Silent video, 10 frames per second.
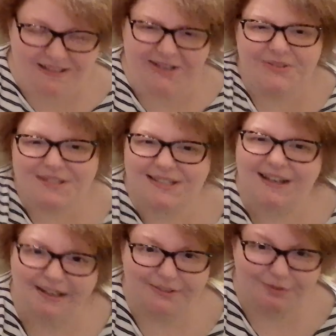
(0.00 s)
Elsie
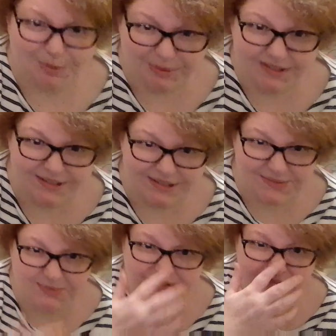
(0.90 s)
kind of ruined
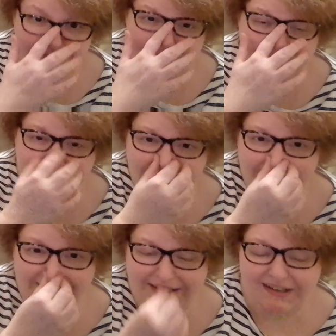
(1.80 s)
this one for me.
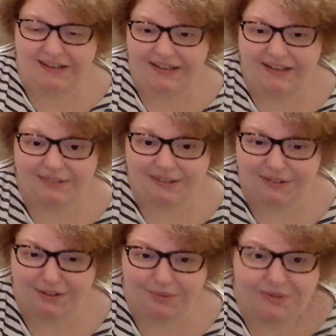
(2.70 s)
I think I gave it
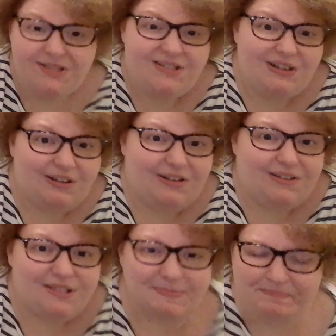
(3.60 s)
3
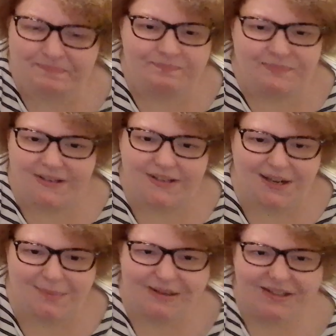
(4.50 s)
stars,
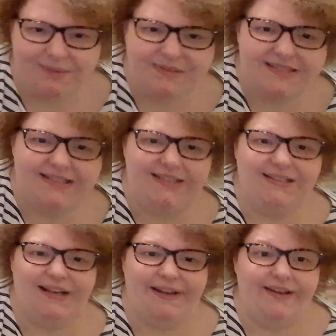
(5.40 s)
not my cup of
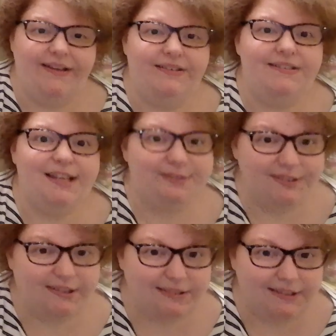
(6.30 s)
tea, and
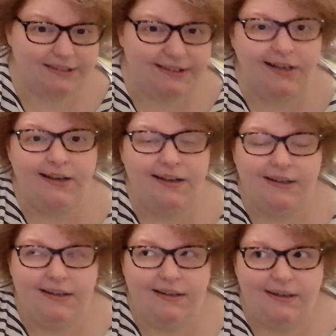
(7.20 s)
definitely
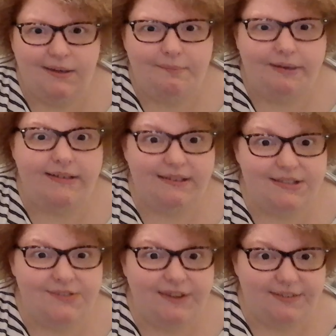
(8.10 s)
my
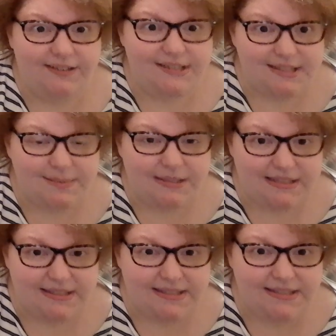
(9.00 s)
least favorite
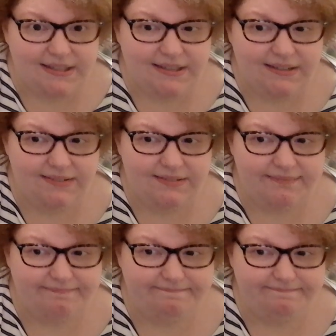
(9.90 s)
STEMinist
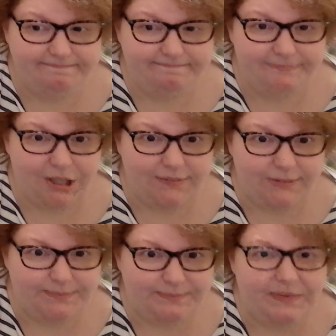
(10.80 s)
novel.
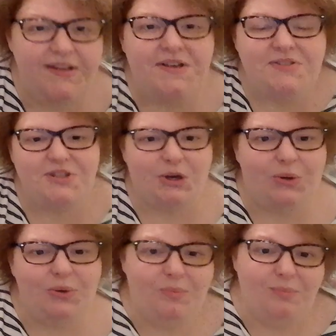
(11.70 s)

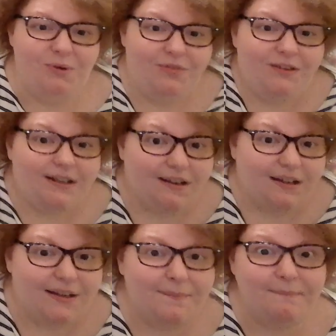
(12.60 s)
So moving
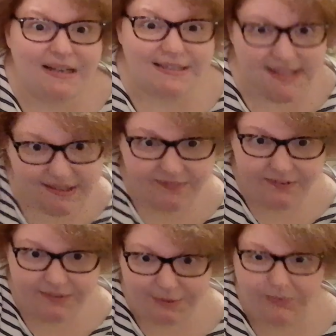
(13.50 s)
on, my second
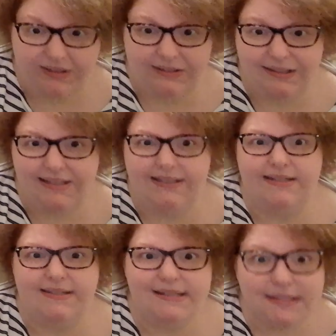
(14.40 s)
favorite one
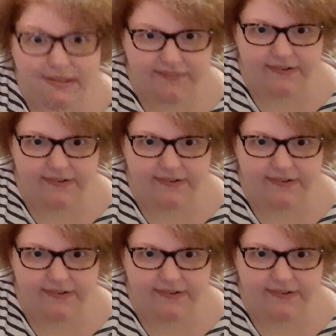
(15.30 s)
is The Love